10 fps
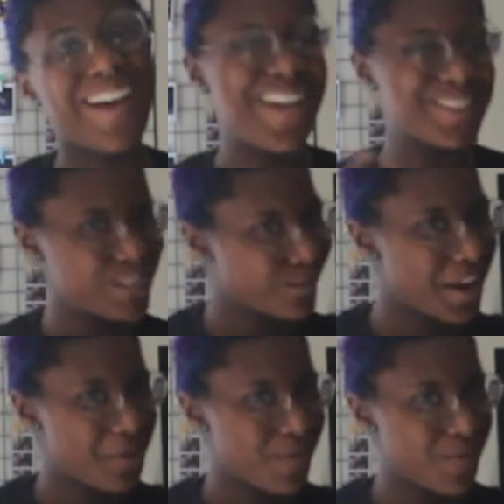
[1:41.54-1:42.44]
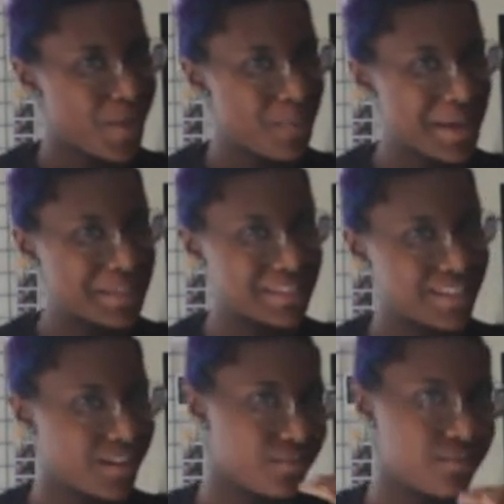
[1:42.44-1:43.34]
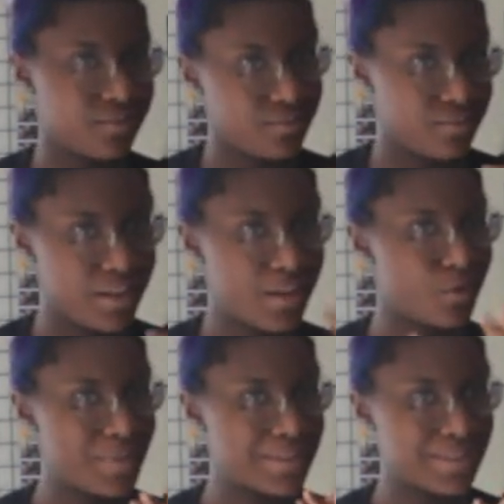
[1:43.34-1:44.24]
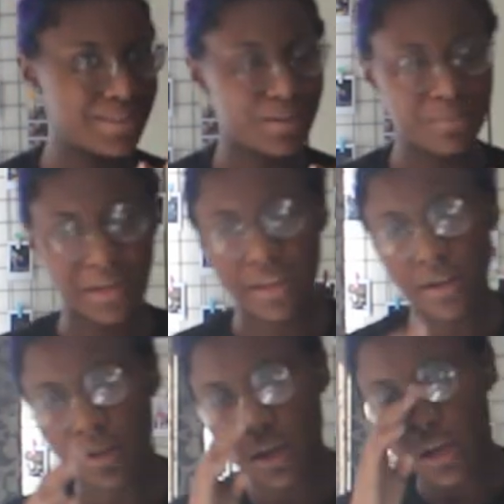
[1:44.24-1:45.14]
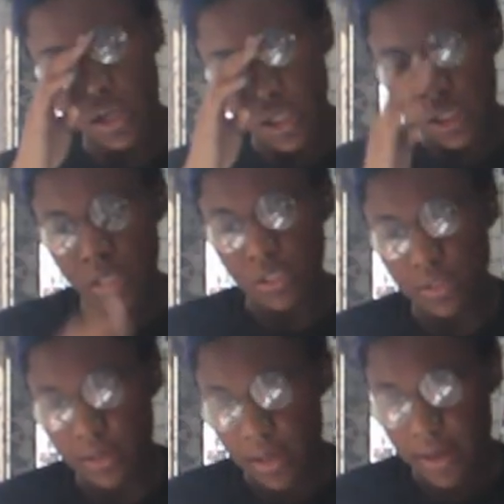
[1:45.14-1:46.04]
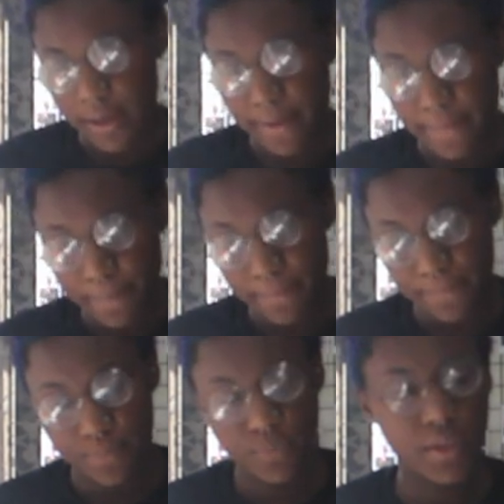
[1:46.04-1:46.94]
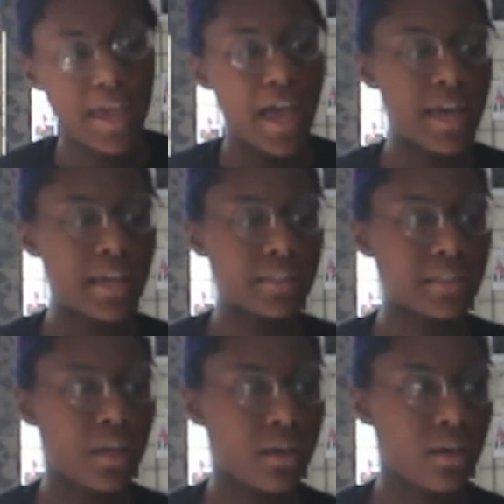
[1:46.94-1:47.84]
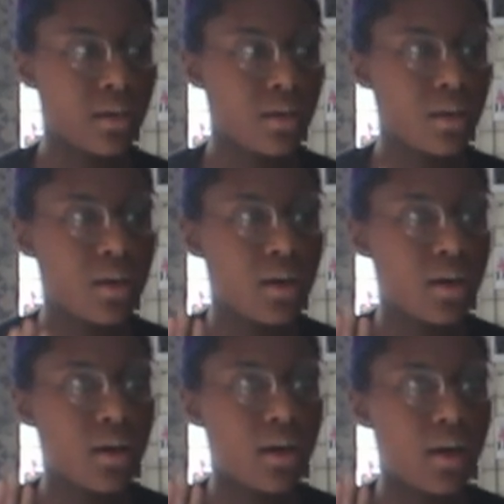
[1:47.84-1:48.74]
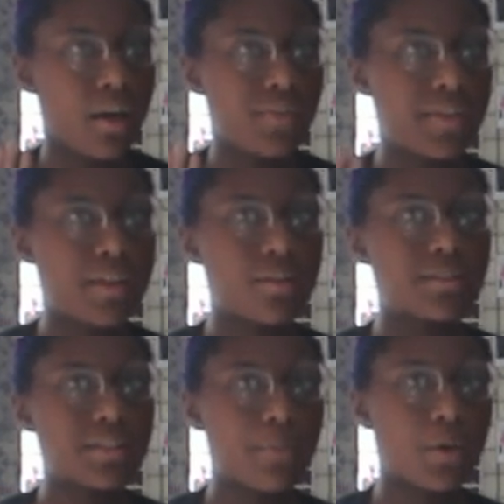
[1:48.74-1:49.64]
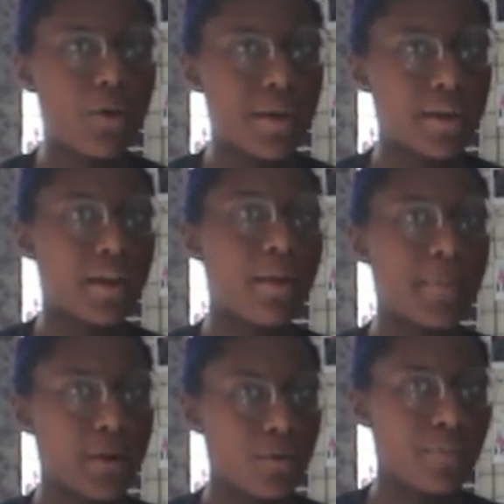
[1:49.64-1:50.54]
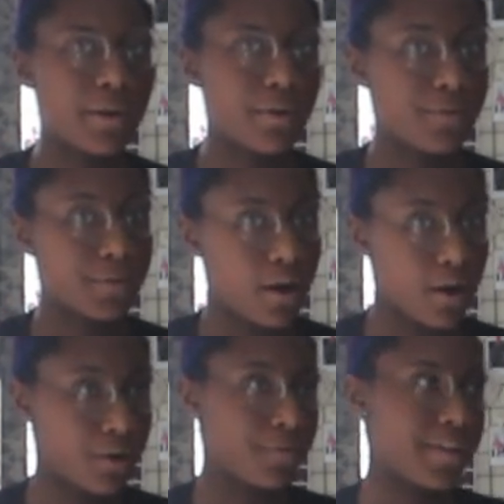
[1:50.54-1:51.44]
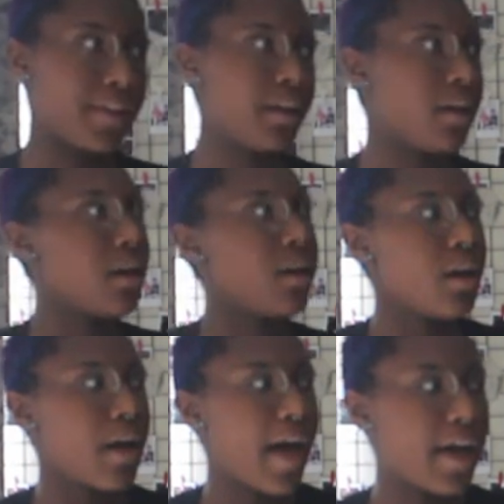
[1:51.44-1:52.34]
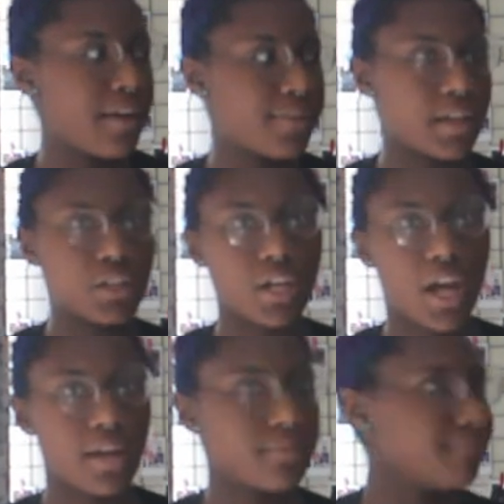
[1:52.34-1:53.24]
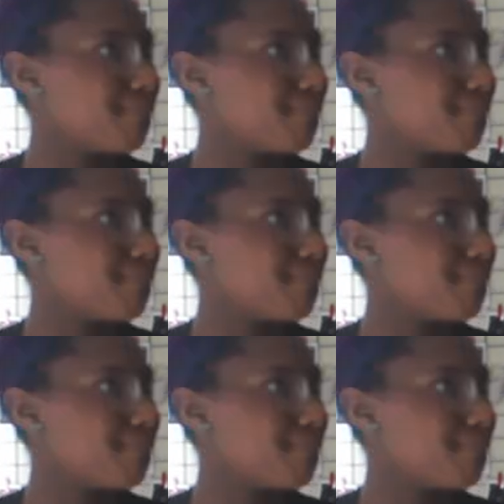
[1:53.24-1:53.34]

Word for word: I still kind of have that mindset. It'll make sense in a minute. Um, as the years kept going and I got better and better at photography, I've like shot